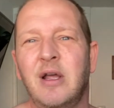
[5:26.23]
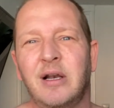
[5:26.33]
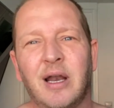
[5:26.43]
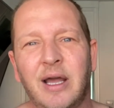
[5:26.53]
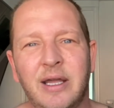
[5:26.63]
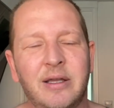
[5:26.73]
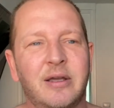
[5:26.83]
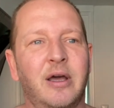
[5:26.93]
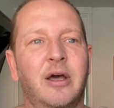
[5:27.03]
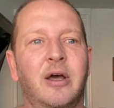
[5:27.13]
like
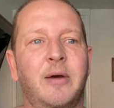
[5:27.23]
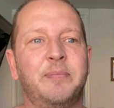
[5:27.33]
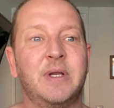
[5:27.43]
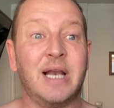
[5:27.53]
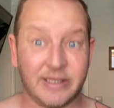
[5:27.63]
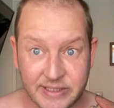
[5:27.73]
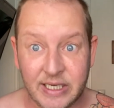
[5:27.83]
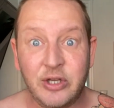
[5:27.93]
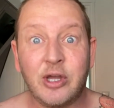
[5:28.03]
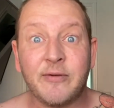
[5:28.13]

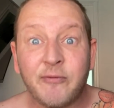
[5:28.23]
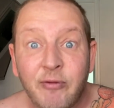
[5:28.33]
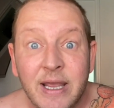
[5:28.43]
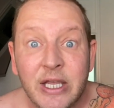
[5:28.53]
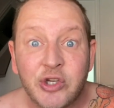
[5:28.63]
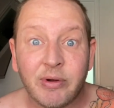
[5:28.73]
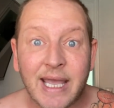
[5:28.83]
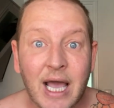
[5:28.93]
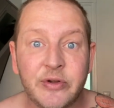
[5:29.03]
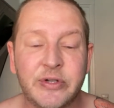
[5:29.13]
saying you can freeze your
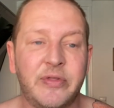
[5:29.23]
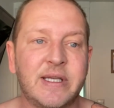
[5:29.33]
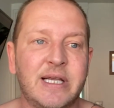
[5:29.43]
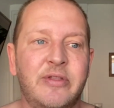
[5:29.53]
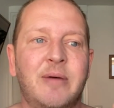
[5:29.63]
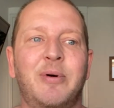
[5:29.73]
accounts and things like that,